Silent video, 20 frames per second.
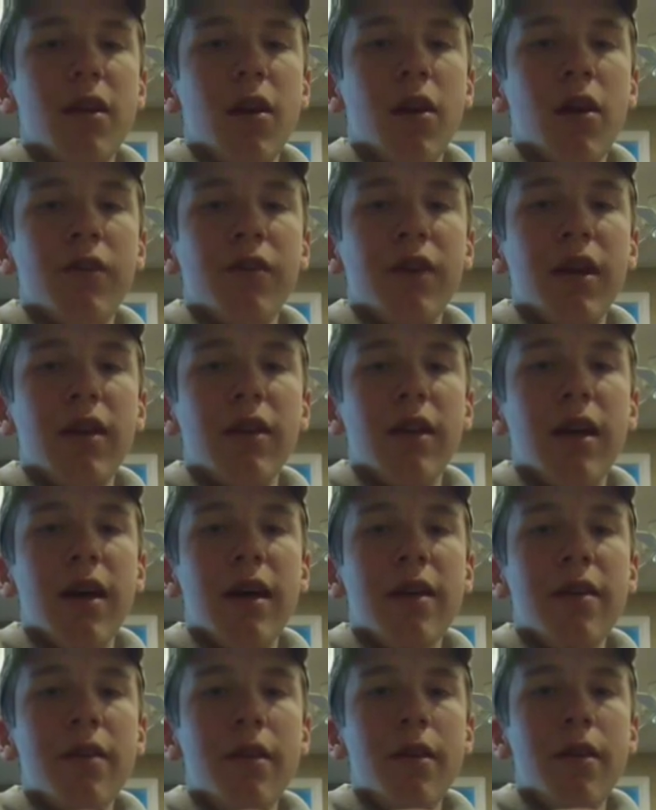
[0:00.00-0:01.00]
on that
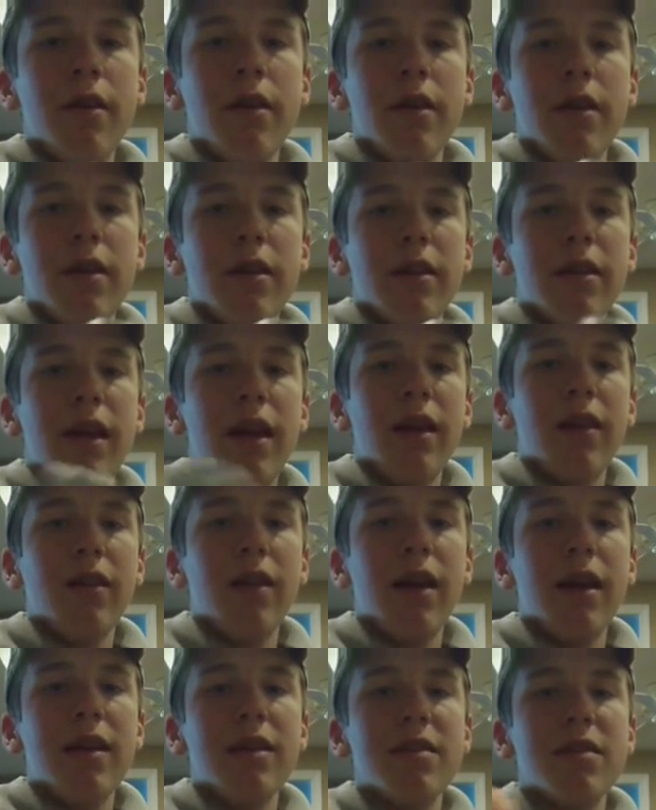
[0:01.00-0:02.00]
line, that
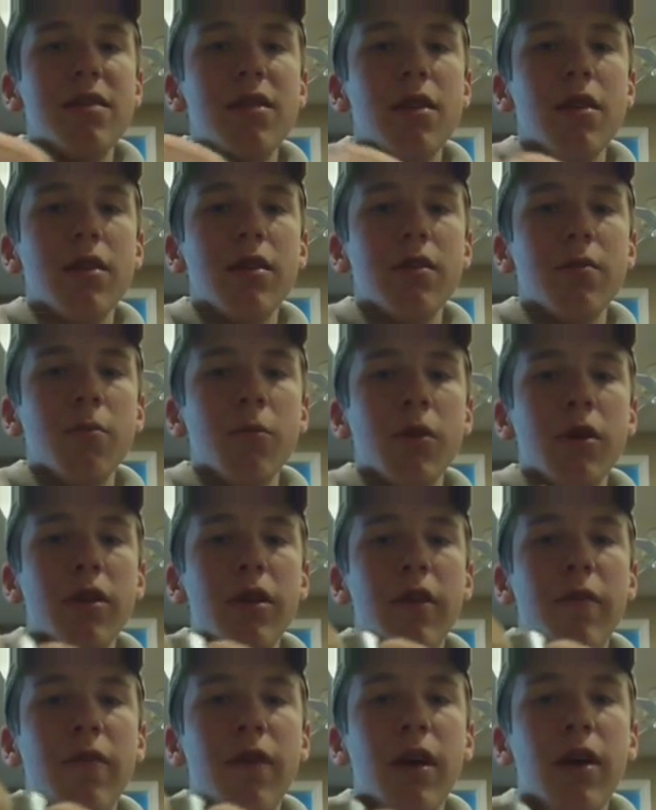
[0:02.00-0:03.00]
aligns where
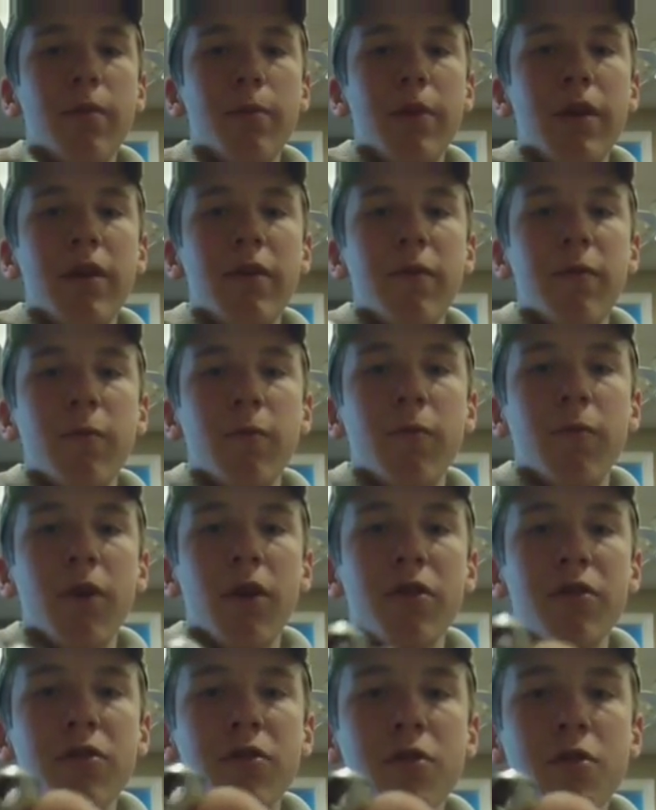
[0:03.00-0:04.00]
the firing pin
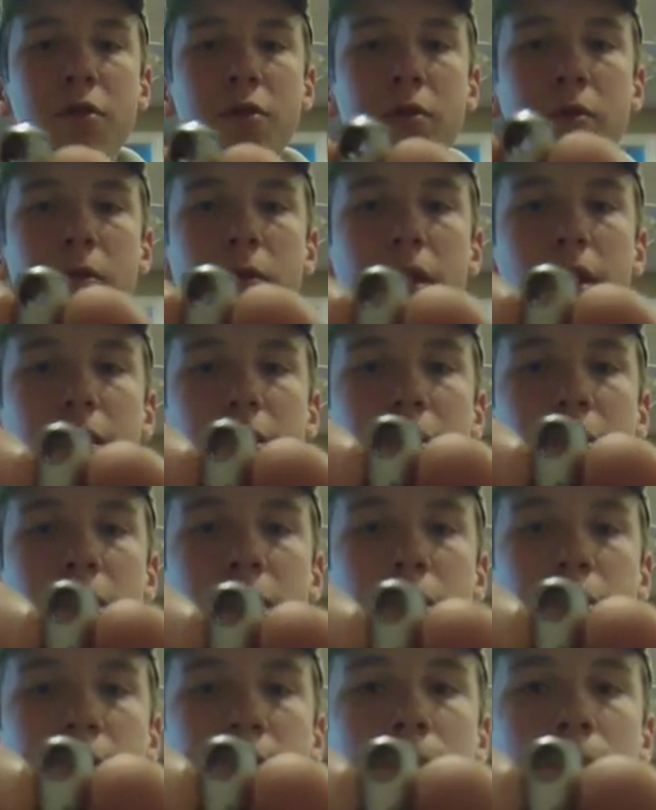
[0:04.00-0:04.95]
falls through, right through.